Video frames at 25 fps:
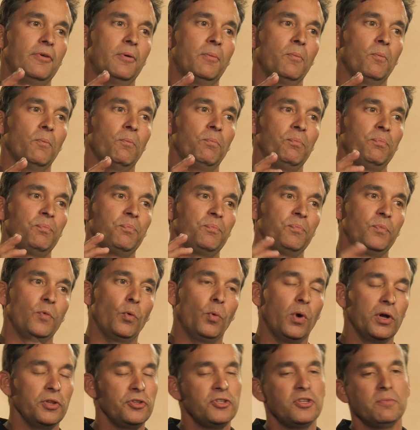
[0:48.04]
from
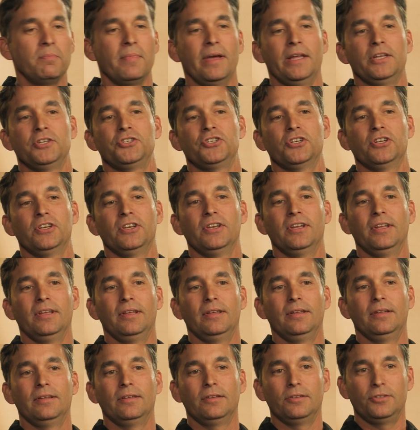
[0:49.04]
one dimension
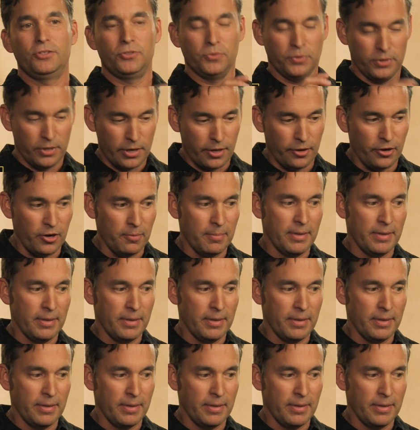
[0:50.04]
to another